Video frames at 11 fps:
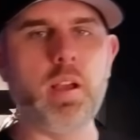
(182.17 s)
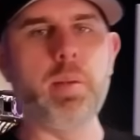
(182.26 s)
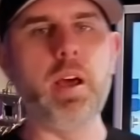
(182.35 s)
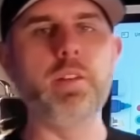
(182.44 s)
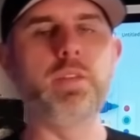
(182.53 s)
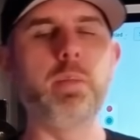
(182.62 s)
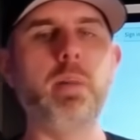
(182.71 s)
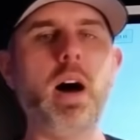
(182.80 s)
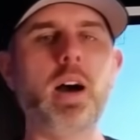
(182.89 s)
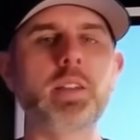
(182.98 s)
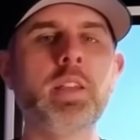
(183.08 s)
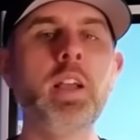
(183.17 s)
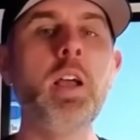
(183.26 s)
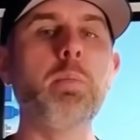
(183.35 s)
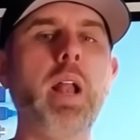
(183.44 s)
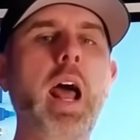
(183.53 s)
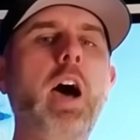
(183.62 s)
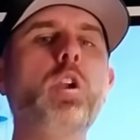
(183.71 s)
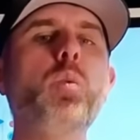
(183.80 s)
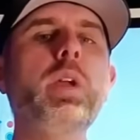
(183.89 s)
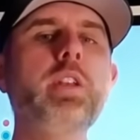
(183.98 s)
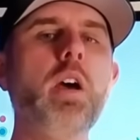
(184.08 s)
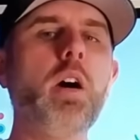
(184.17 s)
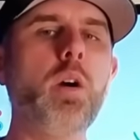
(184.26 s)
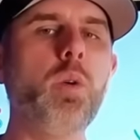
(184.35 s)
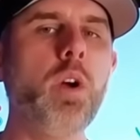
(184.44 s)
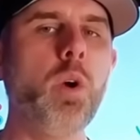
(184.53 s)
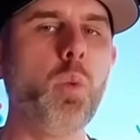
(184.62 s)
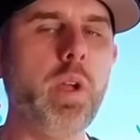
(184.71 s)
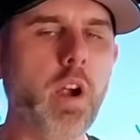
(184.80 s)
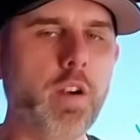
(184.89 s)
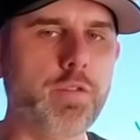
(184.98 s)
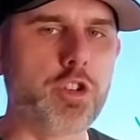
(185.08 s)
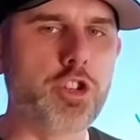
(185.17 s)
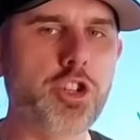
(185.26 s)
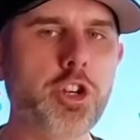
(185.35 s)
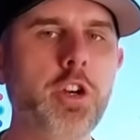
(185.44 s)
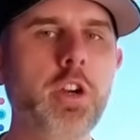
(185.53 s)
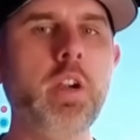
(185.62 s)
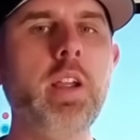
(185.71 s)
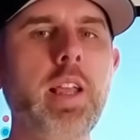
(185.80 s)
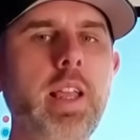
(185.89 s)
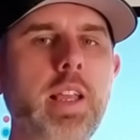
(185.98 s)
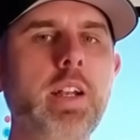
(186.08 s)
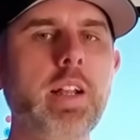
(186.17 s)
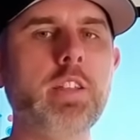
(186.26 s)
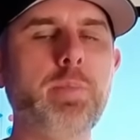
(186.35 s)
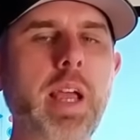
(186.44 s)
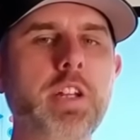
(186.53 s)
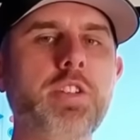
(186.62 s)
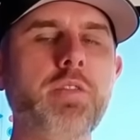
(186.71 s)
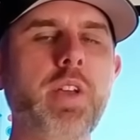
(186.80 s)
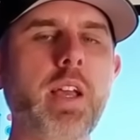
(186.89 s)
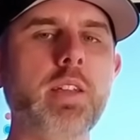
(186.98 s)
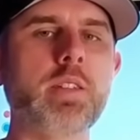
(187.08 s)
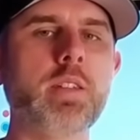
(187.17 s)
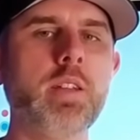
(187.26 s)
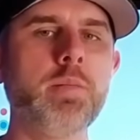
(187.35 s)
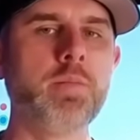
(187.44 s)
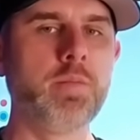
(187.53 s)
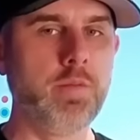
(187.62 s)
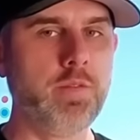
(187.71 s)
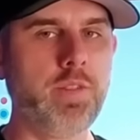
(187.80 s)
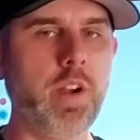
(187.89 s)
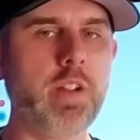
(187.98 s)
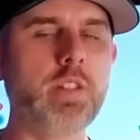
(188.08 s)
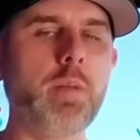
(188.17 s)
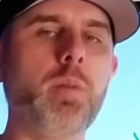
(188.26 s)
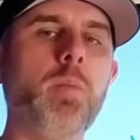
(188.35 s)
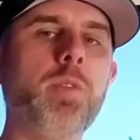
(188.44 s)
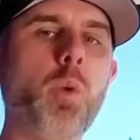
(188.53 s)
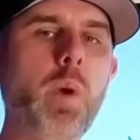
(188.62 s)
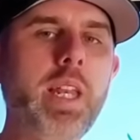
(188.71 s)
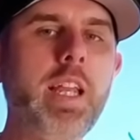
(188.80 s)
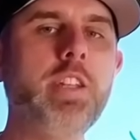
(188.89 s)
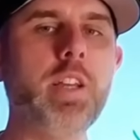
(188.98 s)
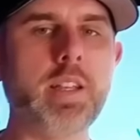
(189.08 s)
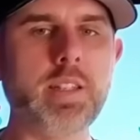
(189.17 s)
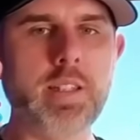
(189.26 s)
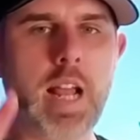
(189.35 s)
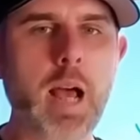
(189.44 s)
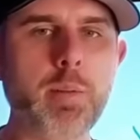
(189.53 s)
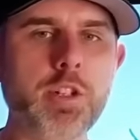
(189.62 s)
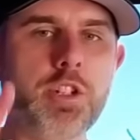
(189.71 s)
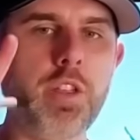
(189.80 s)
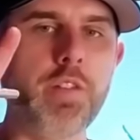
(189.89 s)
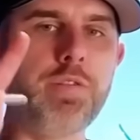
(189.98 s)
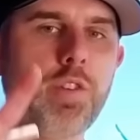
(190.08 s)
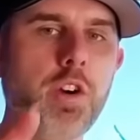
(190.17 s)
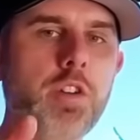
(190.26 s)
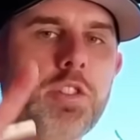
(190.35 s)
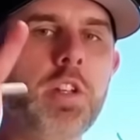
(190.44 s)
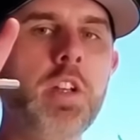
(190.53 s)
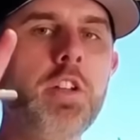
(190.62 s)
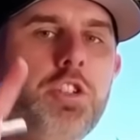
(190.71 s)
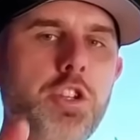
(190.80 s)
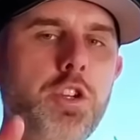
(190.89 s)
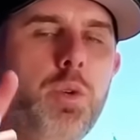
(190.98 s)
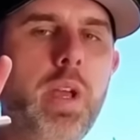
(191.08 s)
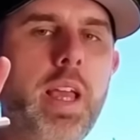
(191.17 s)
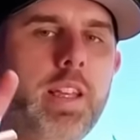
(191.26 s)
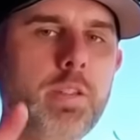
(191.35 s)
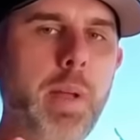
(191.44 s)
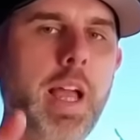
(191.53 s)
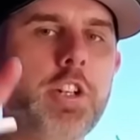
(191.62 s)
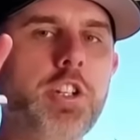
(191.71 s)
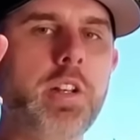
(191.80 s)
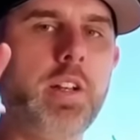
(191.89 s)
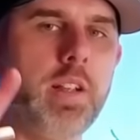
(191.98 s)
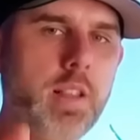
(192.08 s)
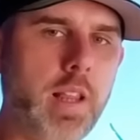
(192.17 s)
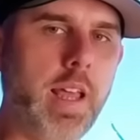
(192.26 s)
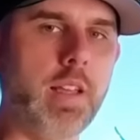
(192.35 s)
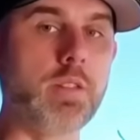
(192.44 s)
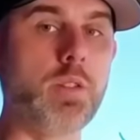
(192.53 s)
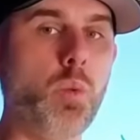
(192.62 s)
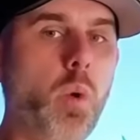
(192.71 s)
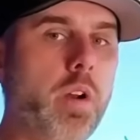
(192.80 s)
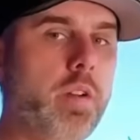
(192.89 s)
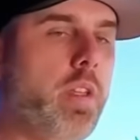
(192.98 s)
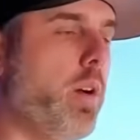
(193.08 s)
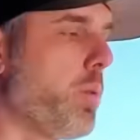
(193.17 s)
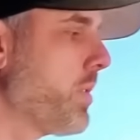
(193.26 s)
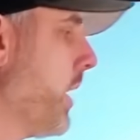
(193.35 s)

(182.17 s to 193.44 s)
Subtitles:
out of the box. But how do we know we are for sure in an expansion phase? Very simple. We need to establish the first 2 expansion legs. What are those?